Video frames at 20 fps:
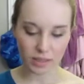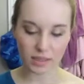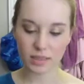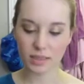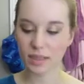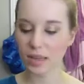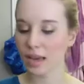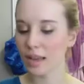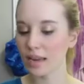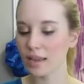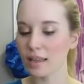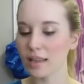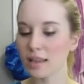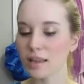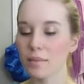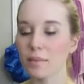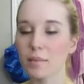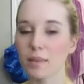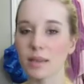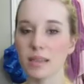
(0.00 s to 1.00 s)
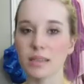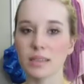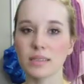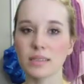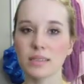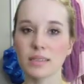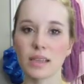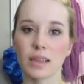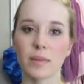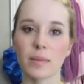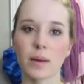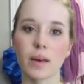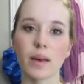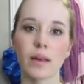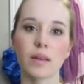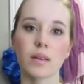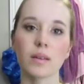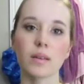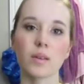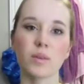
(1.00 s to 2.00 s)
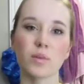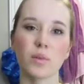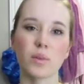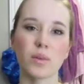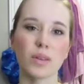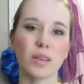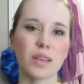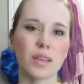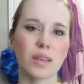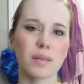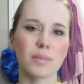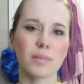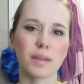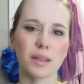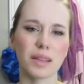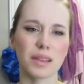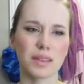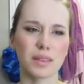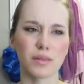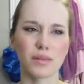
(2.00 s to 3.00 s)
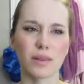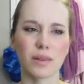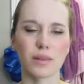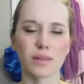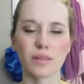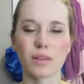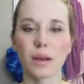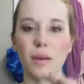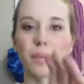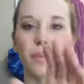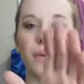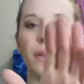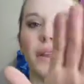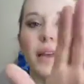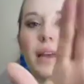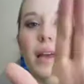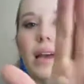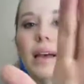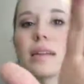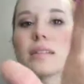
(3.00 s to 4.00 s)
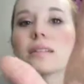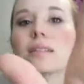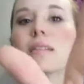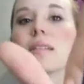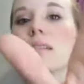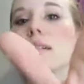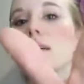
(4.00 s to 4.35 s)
It's kind of like a mini Sigma Kabuki, but like the round top one, I guess.